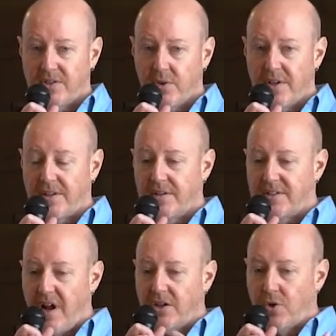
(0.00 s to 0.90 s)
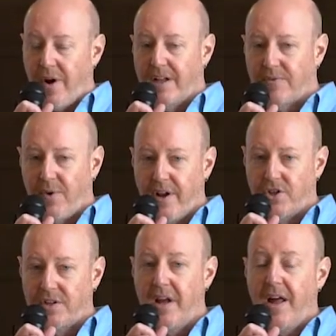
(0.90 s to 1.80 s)
So that the stock transfer
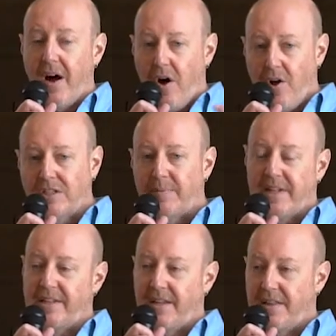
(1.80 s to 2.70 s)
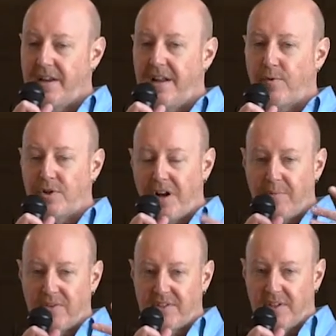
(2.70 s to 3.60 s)
agent Ultimately, at the end of the day, if we're
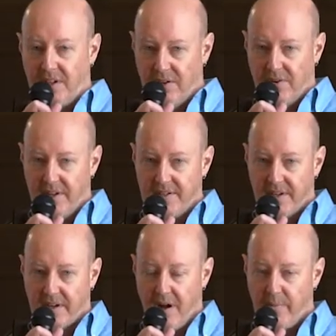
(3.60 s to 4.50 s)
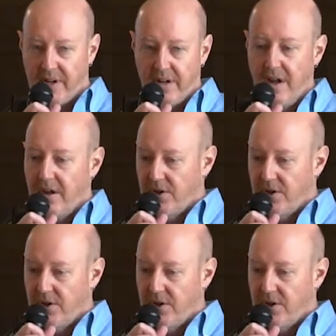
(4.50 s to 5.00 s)
talking about securities in a company,